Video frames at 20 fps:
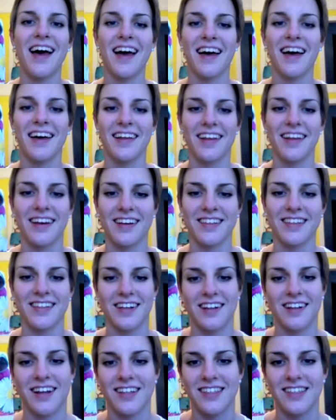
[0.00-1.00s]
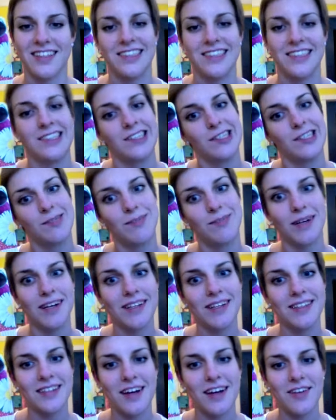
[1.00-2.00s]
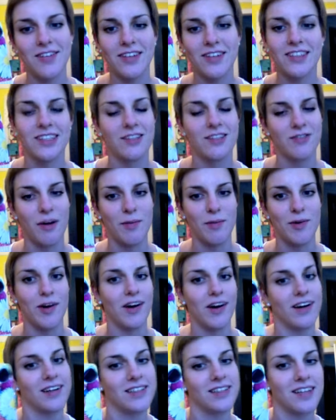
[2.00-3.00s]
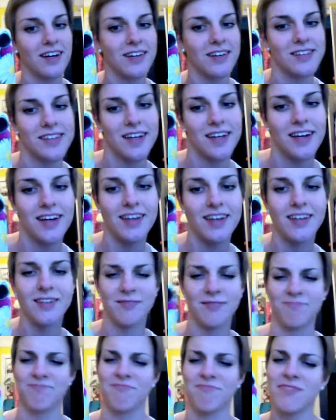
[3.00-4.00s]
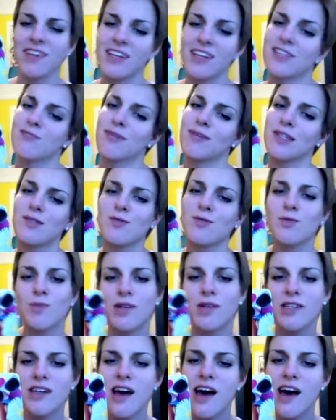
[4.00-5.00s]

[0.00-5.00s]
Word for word: and like sunglasses and springy stuff because it's February, so I was like, let's make some springtime,